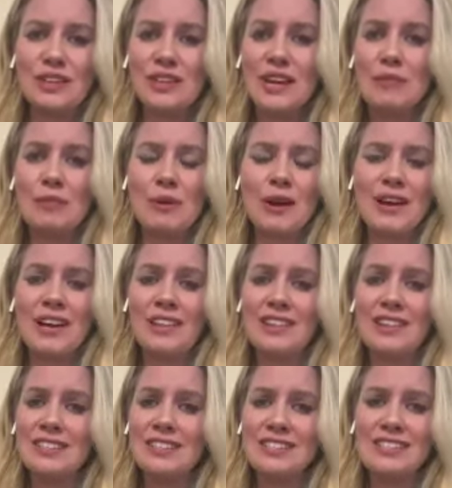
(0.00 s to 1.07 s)
on that breath
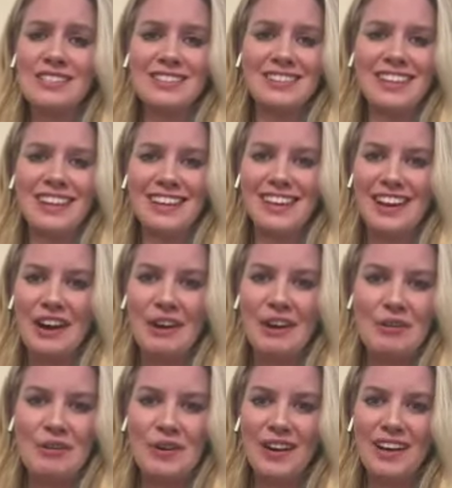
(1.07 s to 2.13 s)
and just let it
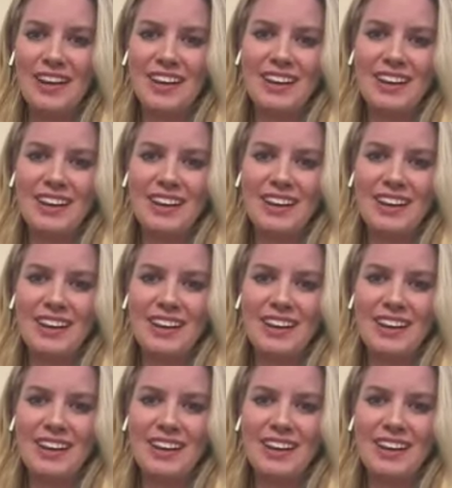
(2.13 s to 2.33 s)
go.